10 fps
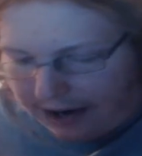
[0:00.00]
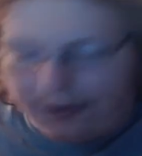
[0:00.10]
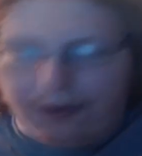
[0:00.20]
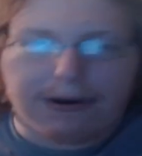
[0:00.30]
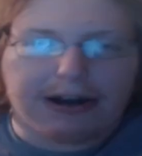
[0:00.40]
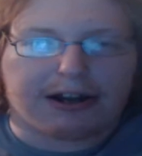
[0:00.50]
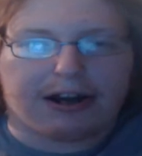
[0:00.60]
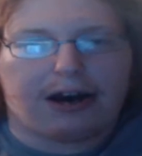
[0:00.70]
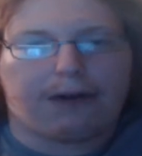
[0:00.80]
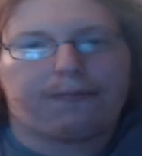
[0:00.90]
know where to
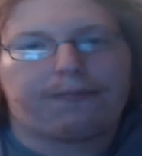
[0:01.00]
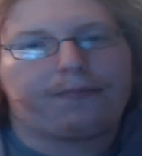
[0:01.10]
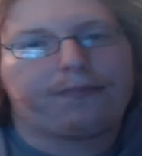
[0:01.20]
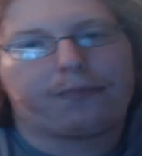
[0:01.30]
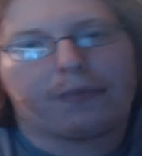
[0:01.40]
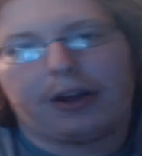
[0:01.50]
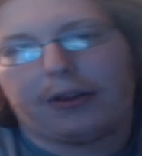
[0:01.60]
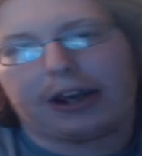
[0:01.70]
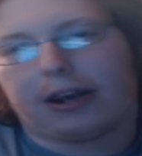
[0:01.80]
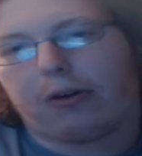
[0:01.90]
go.
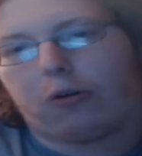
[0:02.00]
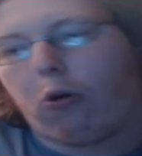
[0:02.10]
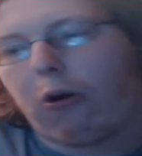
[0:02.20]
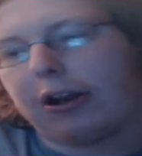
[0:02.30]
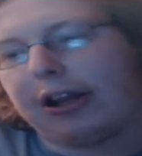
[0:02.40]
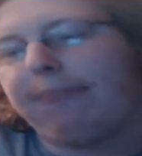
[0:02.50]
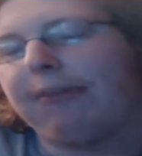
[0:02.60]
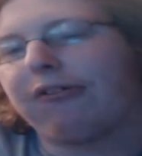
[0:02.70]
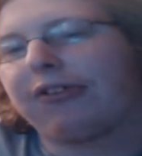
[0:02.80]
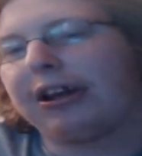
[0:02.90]
Like, Quarantine
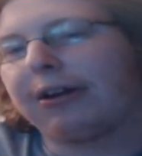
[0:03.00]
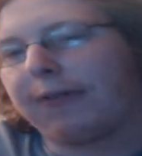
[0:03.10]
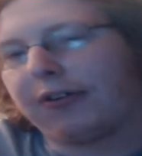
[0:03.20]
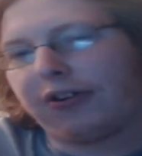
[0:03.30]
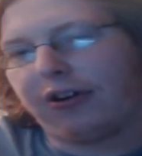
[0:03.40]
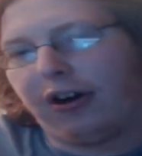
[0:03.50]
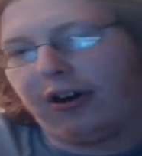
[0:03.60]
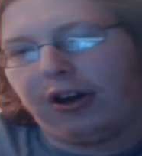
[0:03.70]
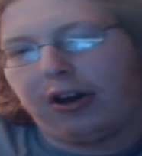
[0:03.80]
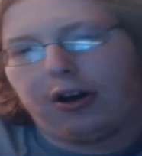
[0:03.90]
Musings for sure.
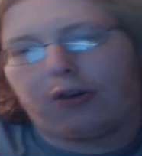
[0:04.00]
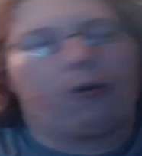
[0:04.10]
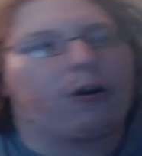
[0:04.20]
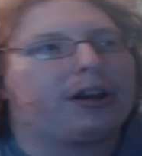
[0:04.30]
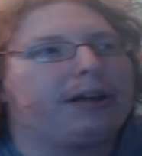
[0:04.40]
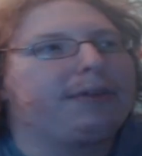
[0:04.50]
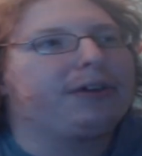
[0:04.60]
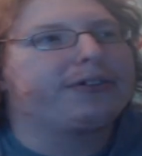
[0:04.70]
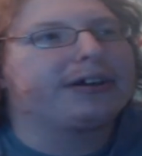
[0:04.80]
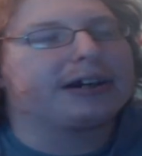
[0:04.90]
Quarantine
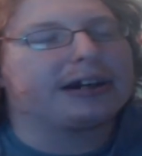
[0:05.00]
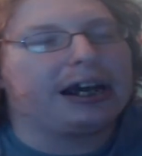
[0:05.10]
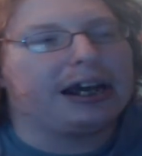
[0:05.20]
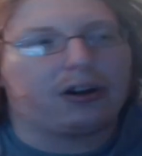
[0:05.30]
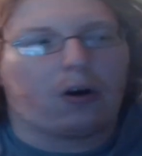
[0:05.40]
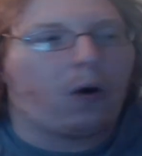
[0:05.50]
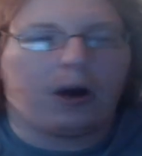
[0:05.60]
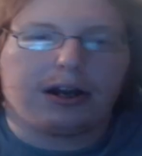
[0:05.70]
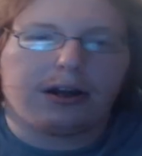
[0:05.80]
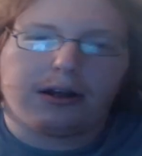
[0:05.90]
Musings is
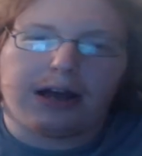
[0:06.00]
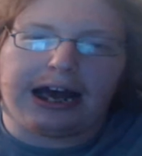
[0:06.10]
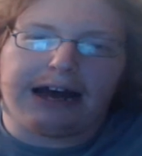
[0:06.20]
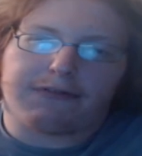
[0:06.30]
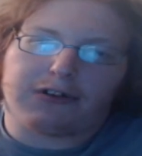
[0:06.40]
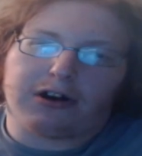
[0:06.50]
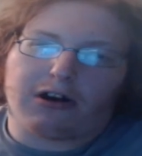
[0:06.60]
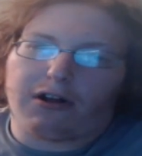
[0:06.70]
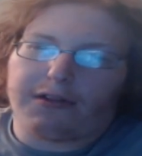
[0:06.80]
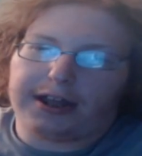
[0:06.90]
gone after
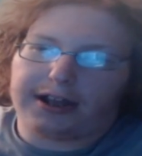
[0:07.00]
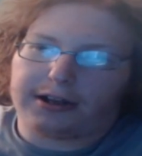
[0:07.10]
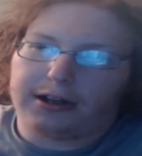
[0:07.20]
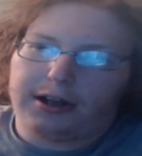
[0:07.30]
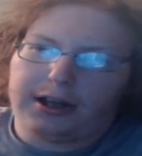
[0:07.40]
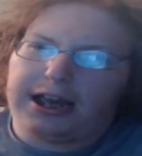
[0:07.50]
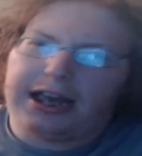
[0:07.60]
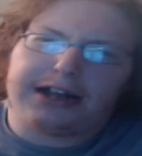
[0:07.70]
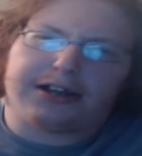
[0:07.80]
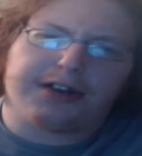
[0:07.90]
all this.
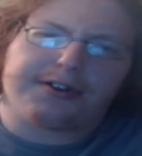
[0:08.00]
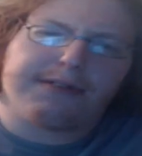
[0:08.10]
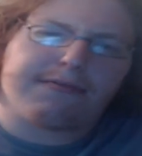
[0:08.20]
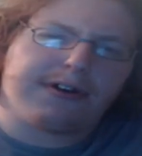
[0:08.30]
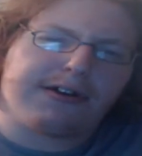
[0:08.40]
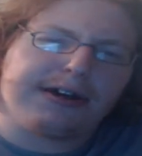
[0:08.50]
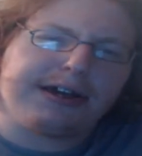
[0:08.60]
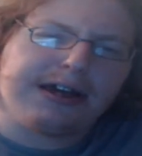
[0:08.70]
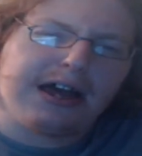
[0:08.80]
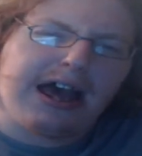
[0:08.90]
It doesn't
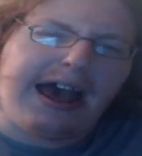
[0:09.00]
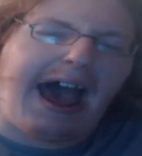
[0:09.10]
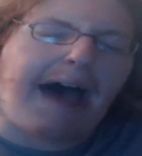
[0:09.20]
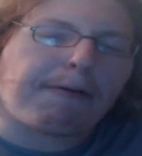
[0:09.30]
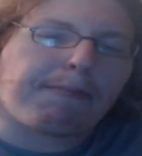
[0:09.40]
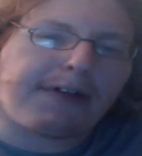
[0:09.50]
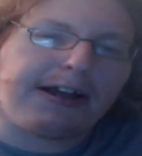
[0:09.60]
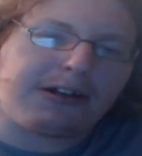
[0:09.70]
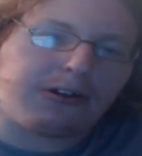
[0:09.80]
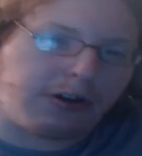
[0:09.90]
really have a
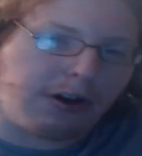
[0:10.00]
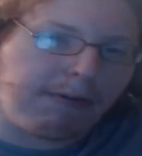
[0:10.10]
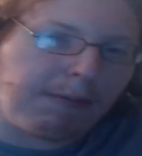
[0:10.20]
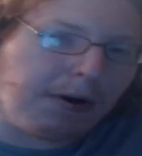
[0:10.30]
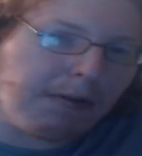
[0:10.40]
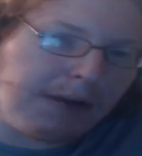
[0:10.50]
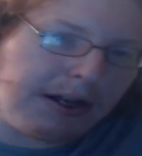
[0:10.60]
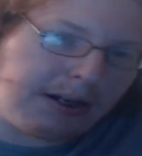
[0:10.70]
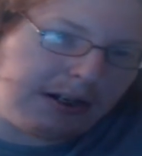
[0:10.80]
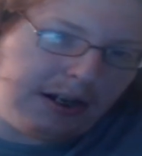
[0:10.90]
place or serve a
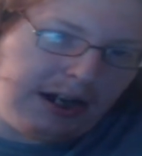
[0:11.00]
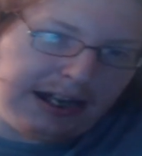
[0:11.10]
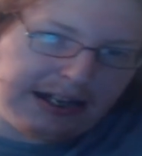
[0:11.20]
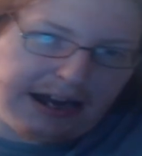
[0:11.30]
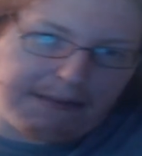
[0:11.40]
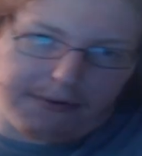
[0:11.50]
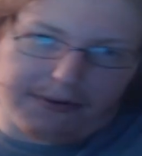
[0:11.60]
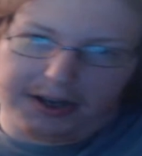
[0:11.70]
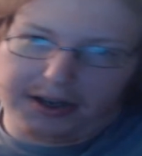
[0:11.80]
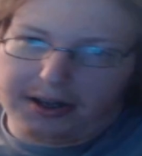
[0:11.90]
purpose at that
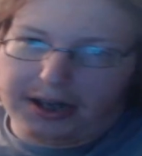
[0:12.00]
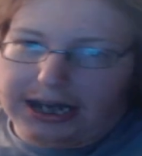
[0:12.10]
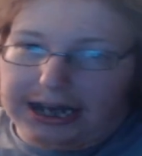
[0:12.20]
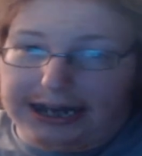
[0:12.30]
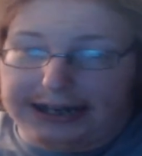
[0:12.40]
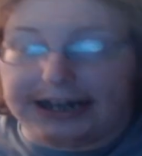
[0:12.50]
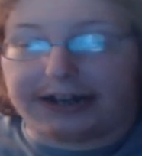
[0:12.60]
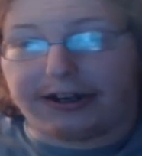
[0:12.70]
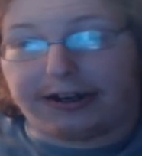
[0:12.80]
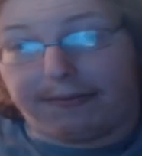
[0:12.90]
point. In
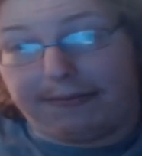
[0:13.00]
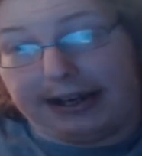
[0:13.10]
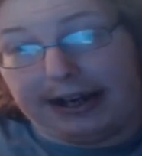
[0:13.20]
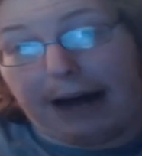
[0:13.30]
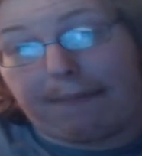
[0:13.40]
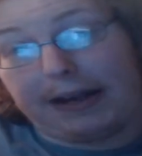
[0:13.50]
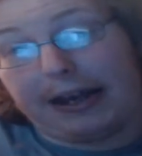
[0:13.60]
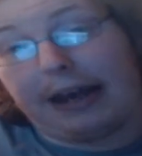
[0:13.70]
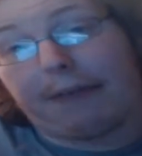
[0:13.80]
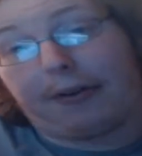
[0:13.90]
addition to me not
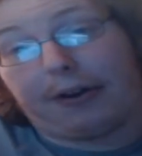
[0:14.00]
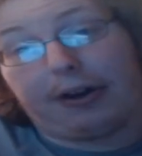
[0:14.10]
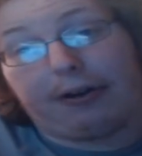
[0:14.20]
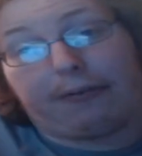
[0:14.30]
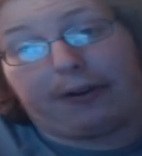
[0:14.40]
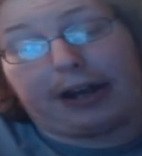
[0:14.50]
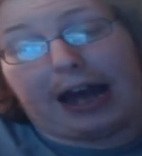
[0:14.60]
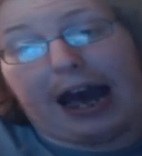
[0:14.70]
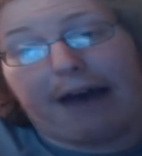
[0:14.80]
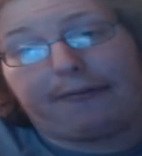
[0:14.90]
being able to really
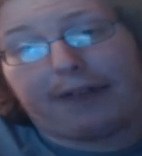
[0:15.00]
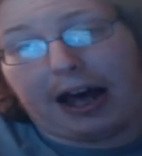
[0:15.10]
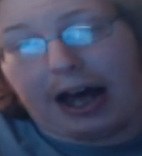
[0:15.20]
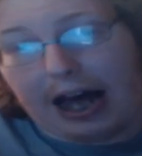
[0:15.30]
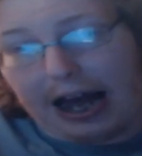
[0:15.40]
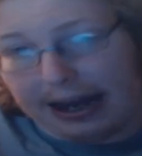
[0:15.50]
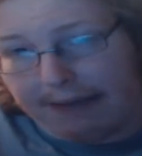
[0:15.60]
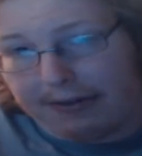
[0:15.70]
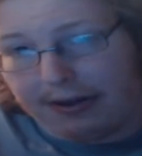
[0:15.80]
have time